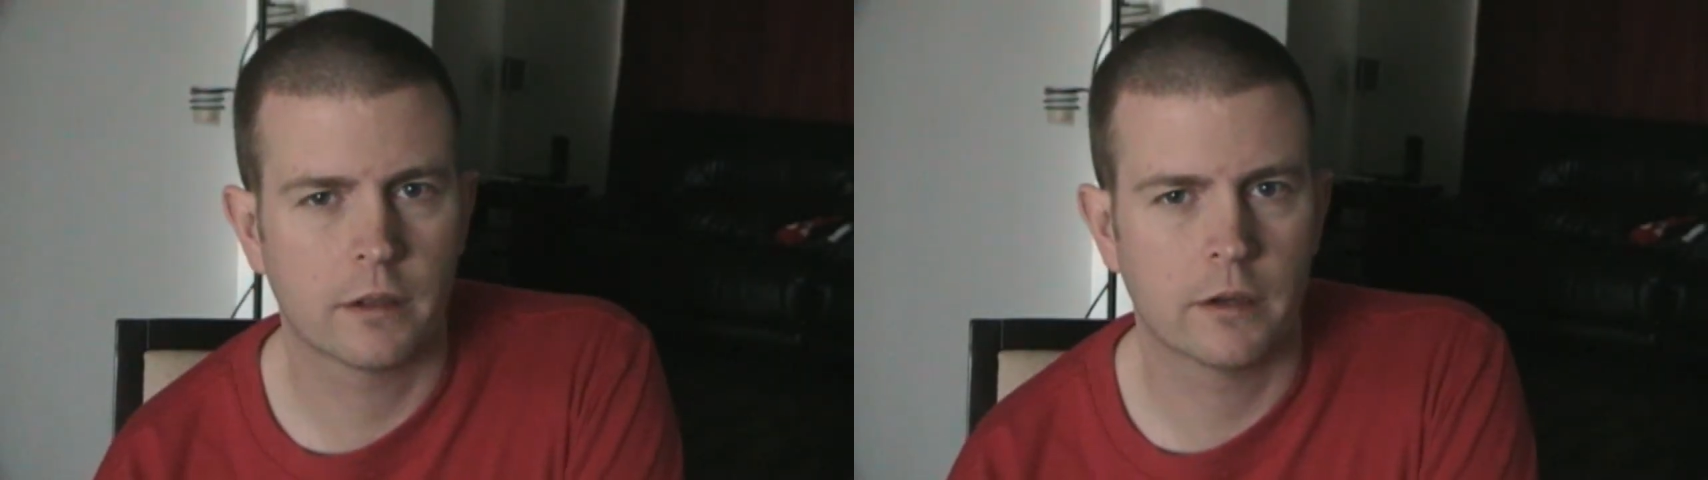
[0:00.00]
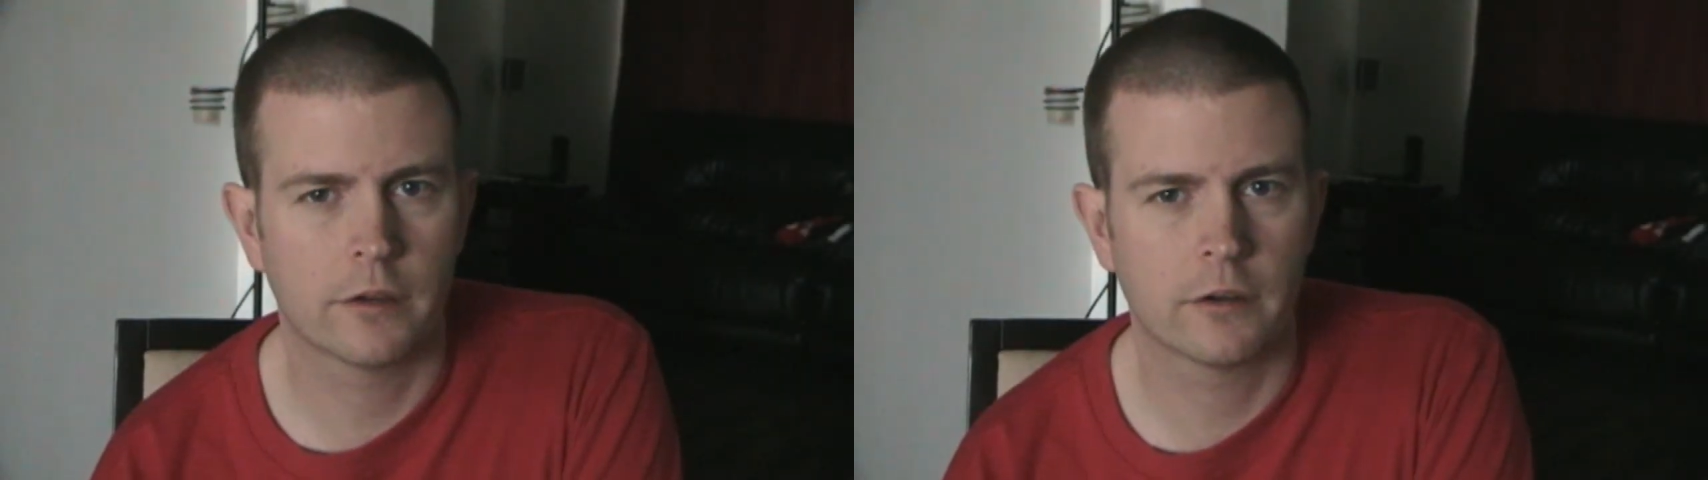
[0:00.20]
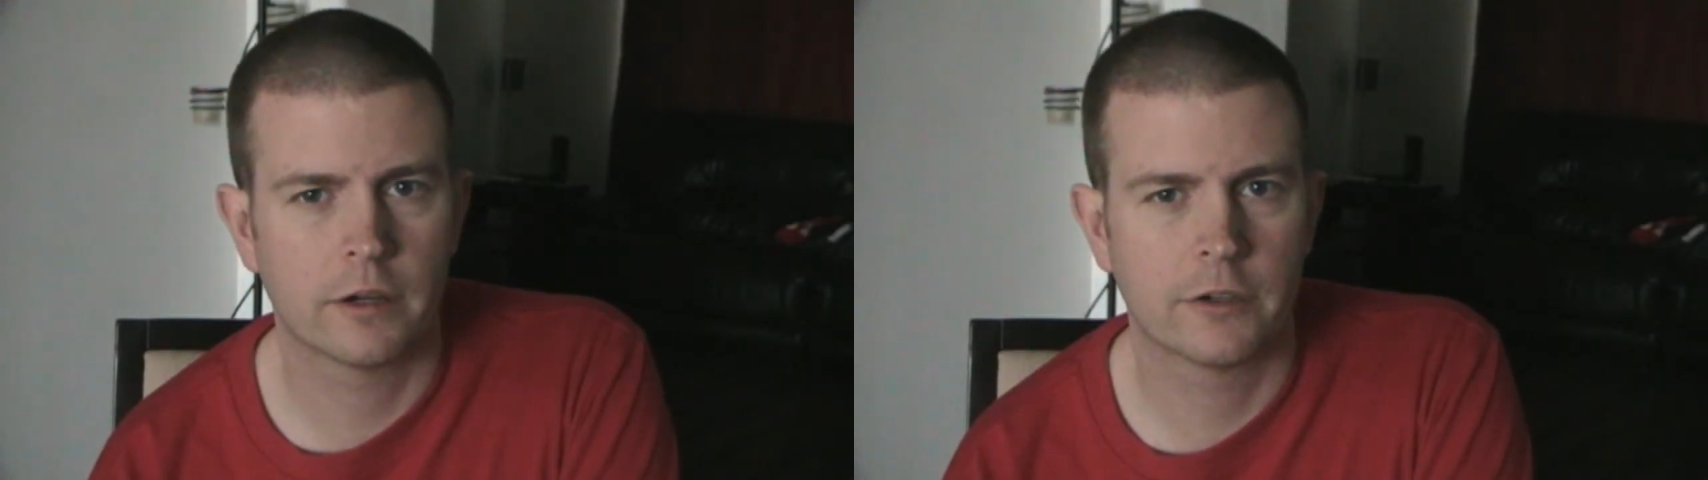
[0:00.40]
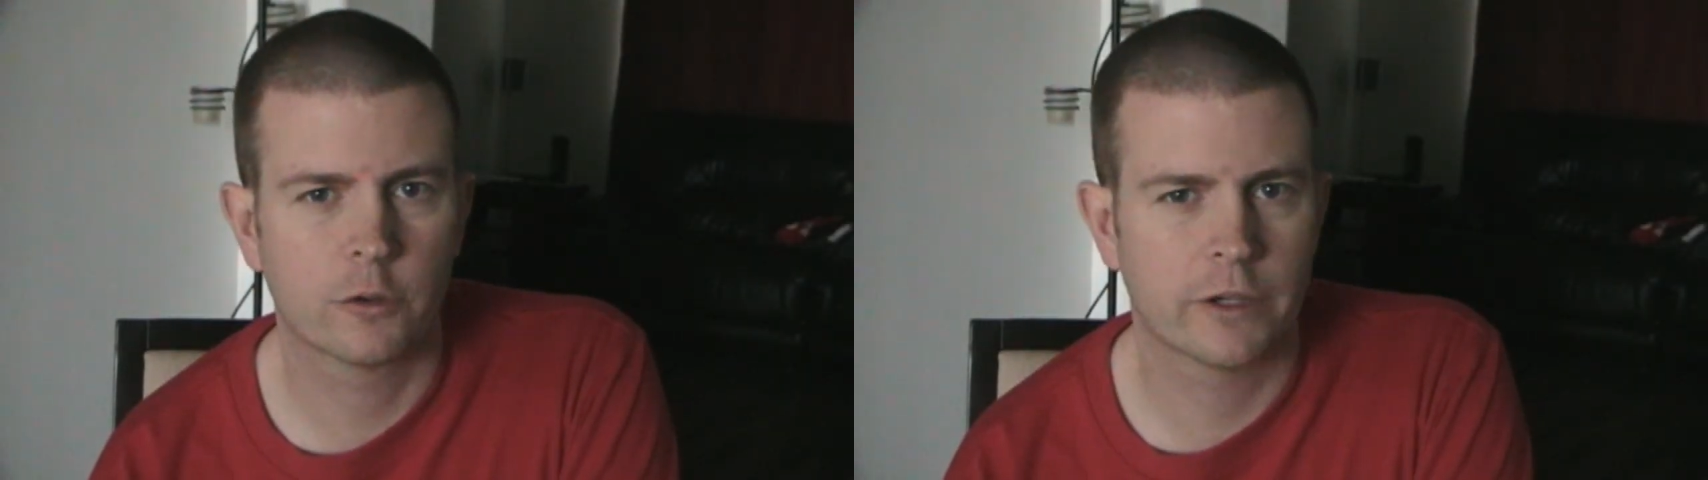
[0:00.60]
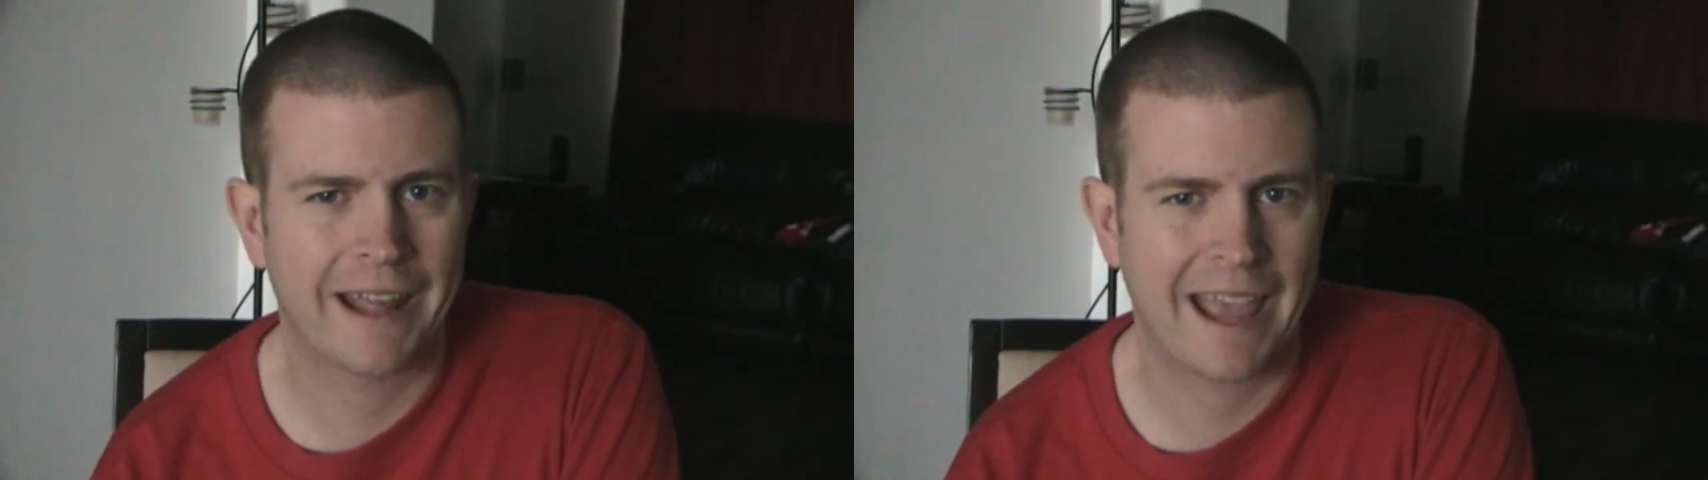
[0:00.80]
another
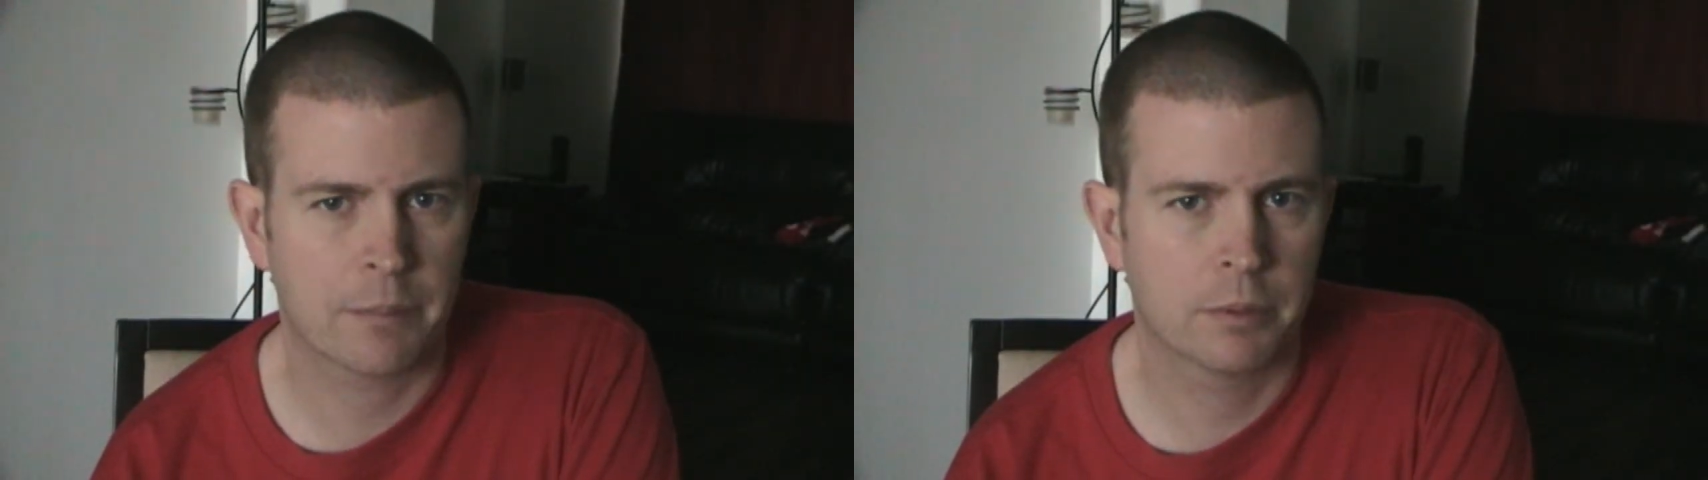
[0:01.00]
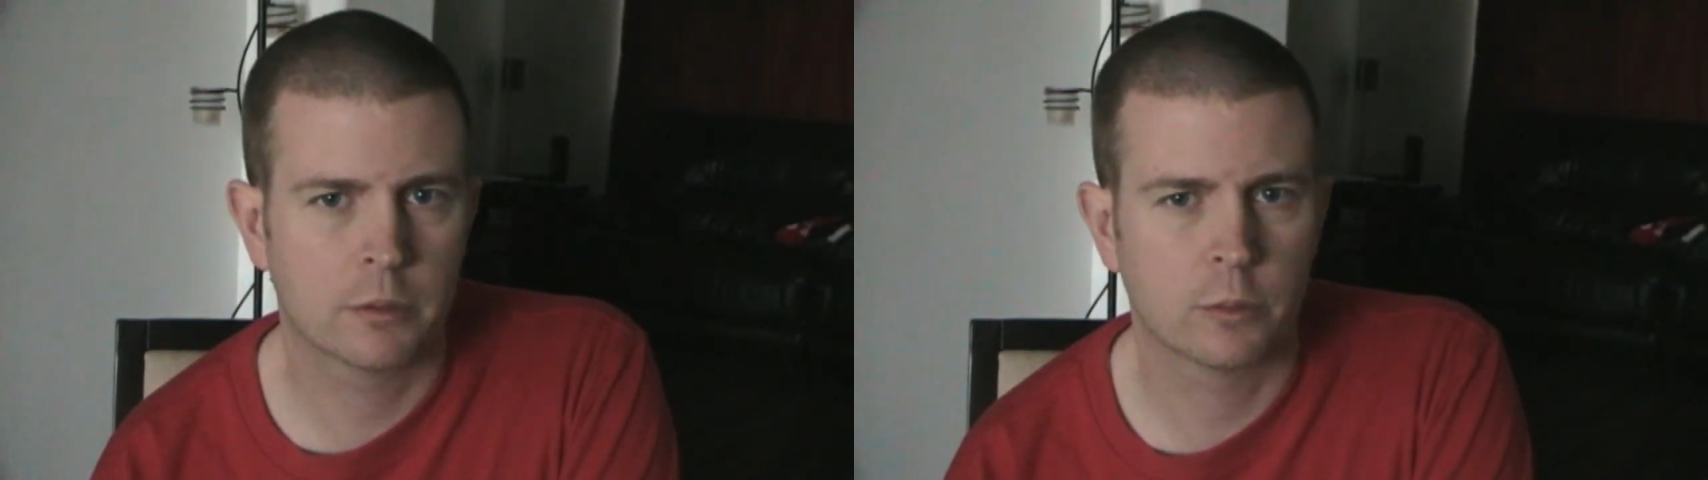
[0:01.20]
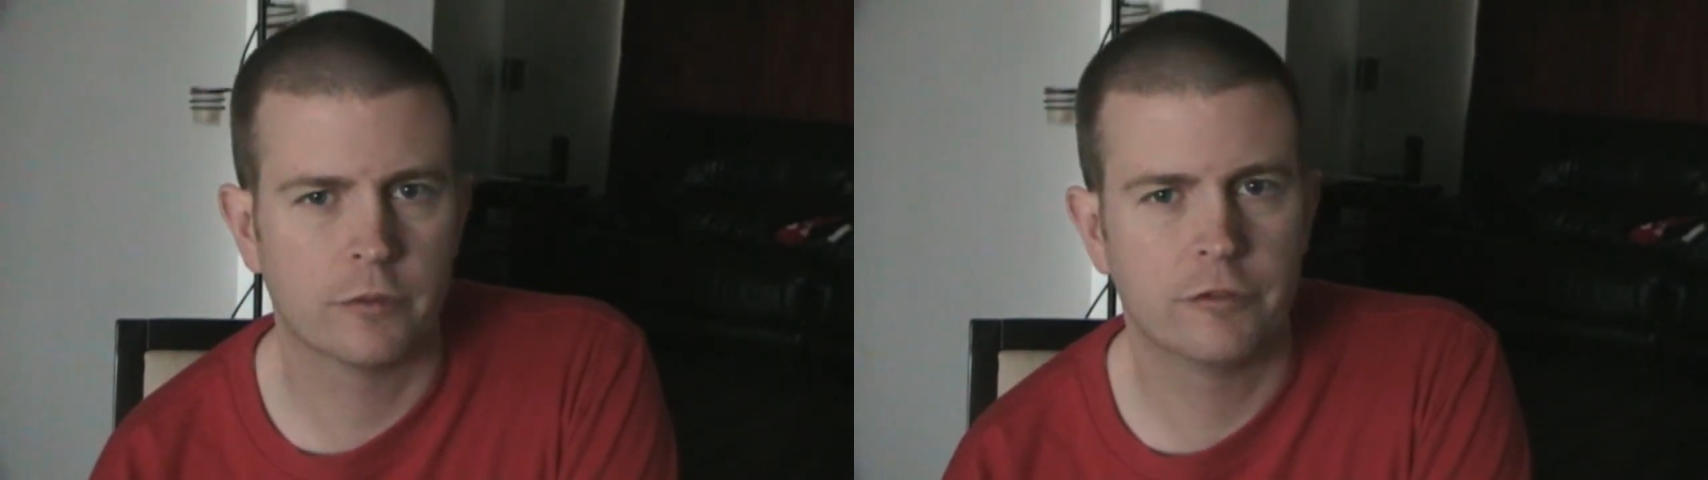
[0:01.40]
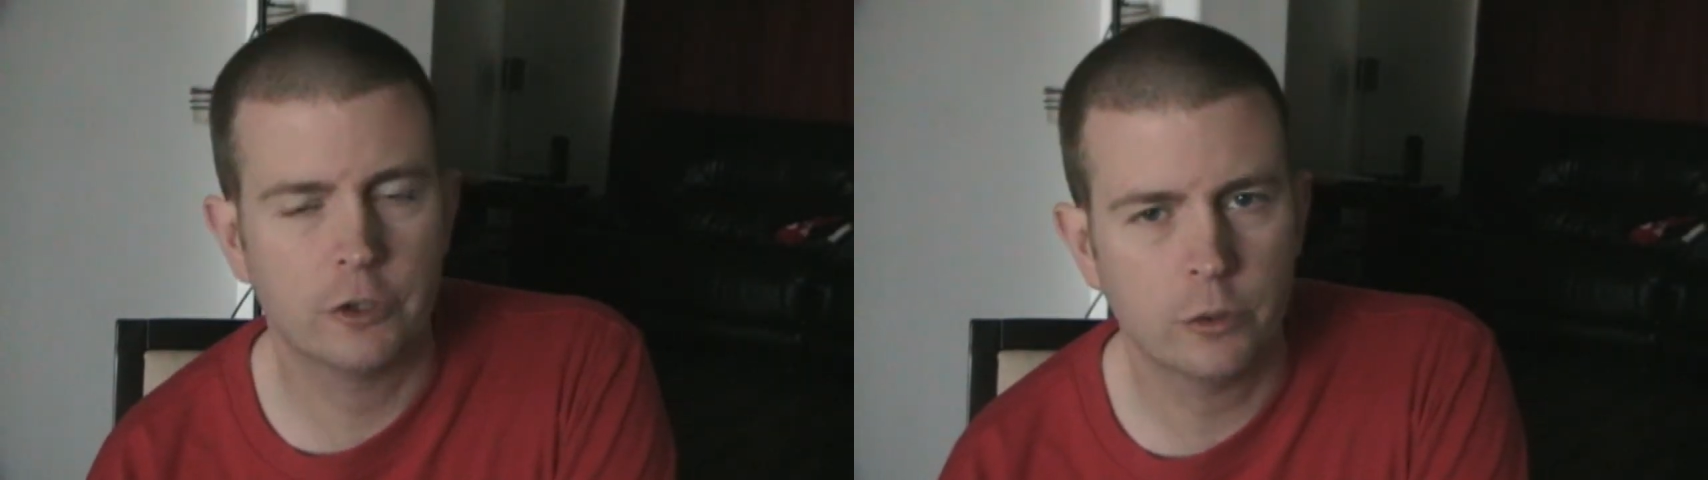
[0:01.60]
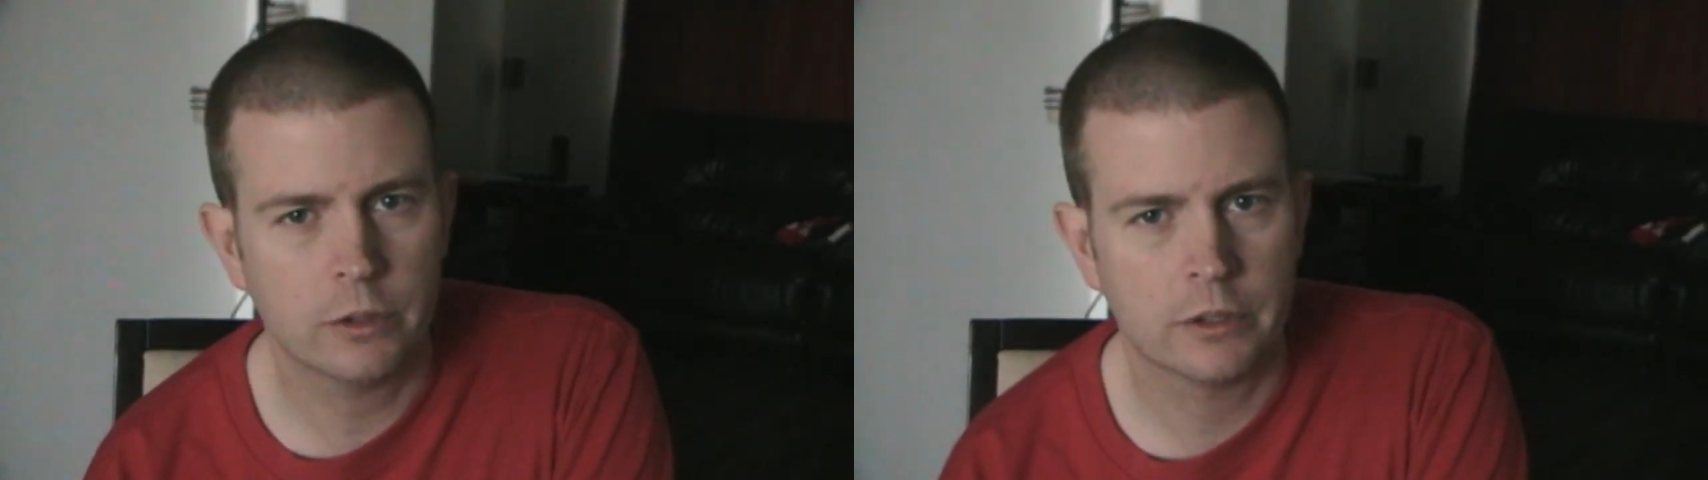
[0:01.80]
Android app
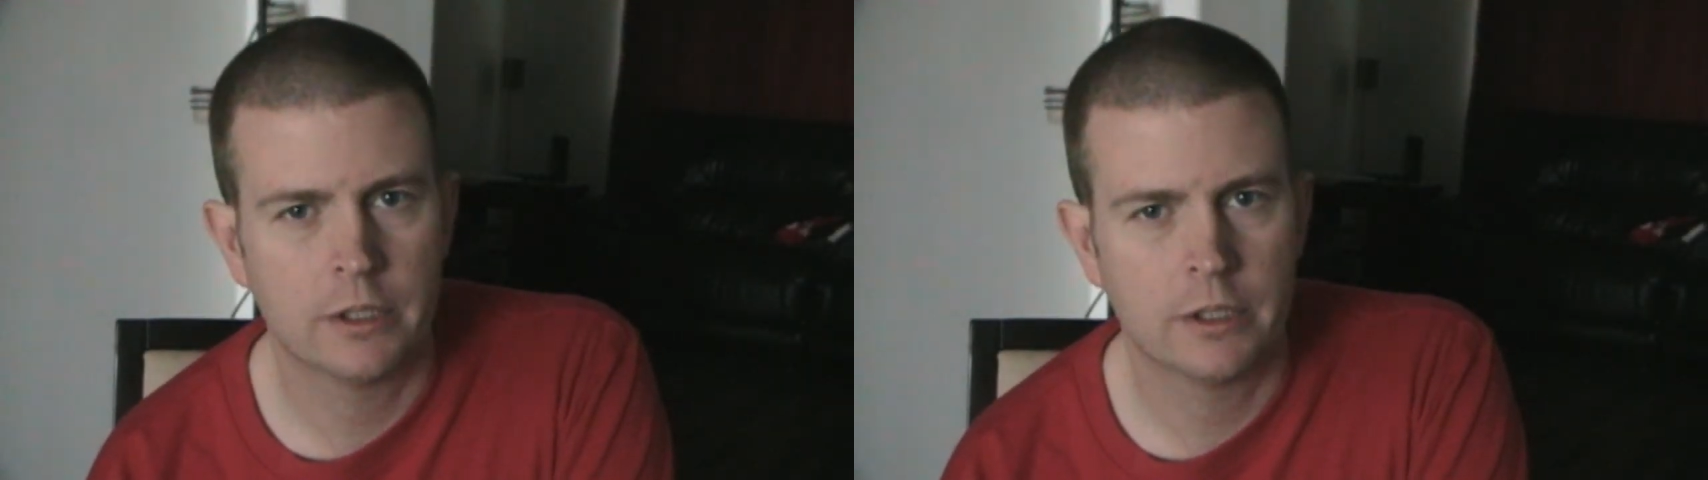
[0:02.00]
review.